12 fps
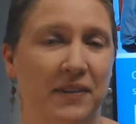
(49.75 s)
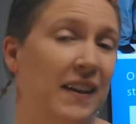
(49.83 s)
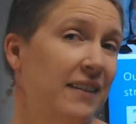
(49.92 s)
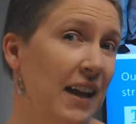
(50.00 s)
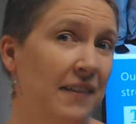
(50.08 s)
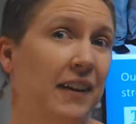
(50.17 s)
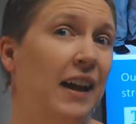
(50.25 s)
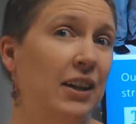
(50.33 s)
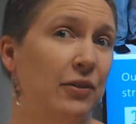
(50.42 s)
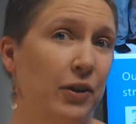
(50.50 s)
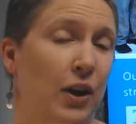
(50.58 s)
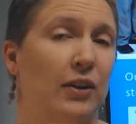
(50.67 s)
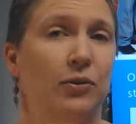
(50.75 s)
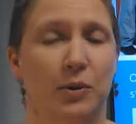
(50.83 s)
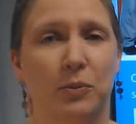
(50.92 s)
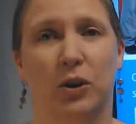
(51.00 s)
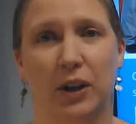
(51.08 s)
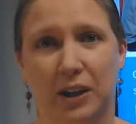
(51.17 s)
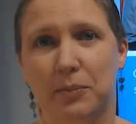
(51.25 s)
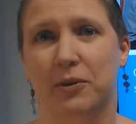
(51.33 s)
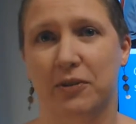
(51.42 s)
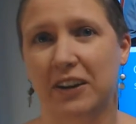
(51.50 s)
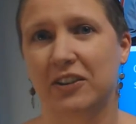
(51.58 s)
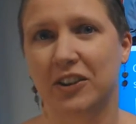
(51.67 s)
That's not the case for us. We're more like a
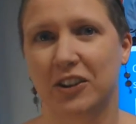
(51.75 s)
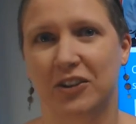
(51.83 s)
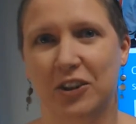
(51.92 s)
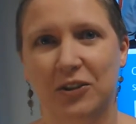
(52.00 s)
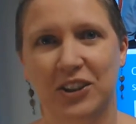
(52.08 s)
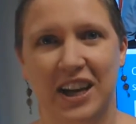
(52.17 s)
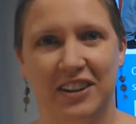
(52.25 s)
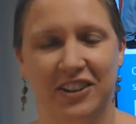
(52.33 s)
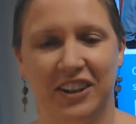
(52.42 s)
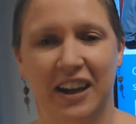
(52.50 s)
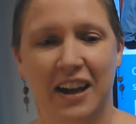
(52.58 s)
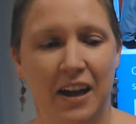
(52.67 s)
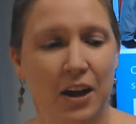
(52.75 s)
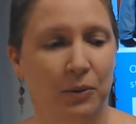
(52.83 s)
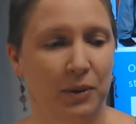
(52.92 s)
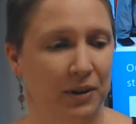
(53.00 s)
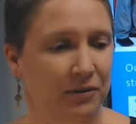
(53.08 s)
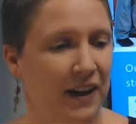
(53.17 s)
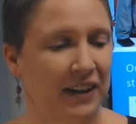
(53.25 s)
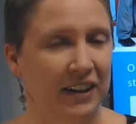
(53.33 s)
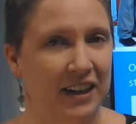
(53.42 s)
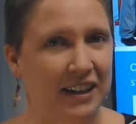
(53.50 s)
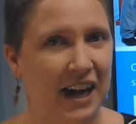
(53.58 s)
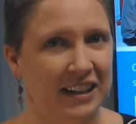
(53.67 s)
professional association. We were founded
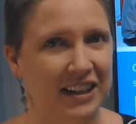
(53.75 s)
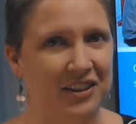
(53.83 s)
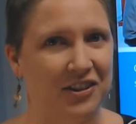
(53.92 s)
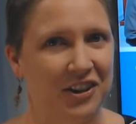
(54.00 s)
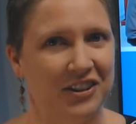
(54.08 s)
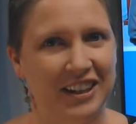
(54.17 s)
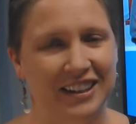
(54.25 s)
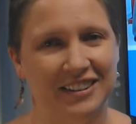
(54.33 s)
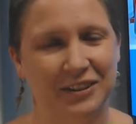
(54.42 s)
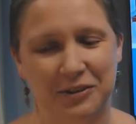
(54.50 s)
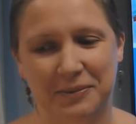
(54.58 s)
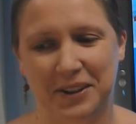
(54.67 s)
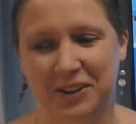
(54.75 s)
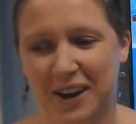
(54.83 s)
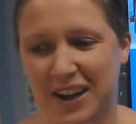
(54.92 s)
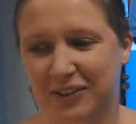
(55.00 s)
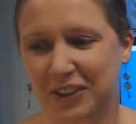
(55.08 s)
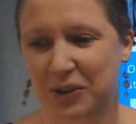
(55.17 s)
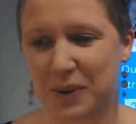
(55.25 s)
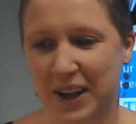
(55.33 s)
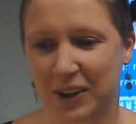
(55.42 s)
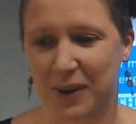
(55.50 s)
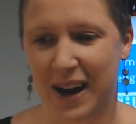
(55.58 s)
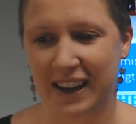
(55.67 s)
in 1913, so we've been around for quite a
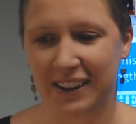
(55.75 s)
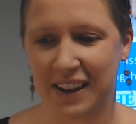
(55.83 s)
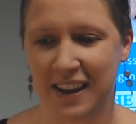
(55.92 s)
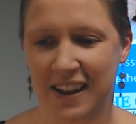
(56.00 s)
while.